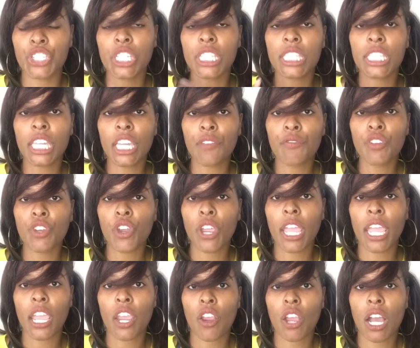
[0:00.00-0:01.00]
Just give your
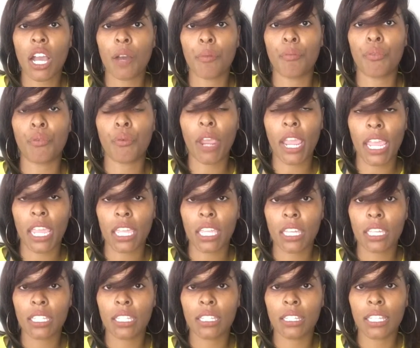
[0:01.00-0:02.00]
hair a break.
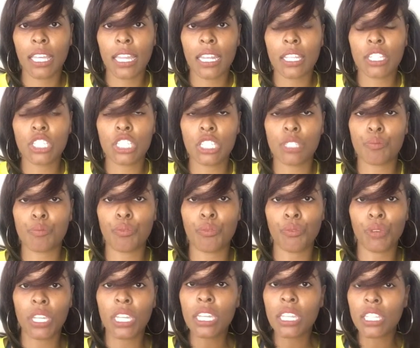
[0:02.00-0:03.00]
Let it just
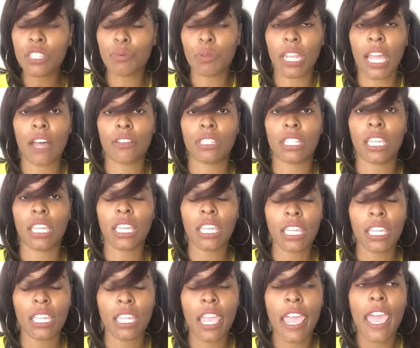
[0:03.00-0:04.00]
breathe without the
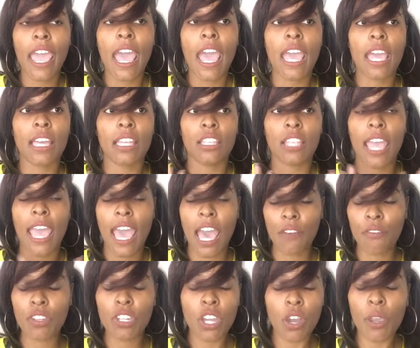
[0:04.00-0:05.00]
heat.
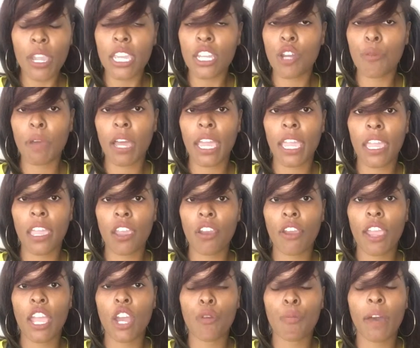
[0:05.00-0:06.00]
Having no heat on my
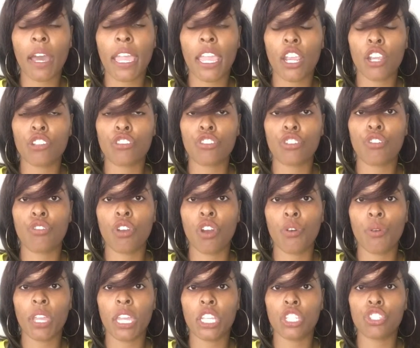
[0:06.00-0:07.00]
hair helped my hair to
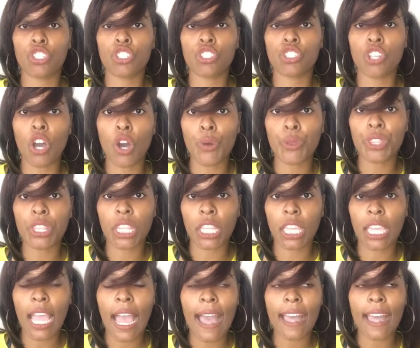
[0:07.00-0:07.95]
grow in so thick.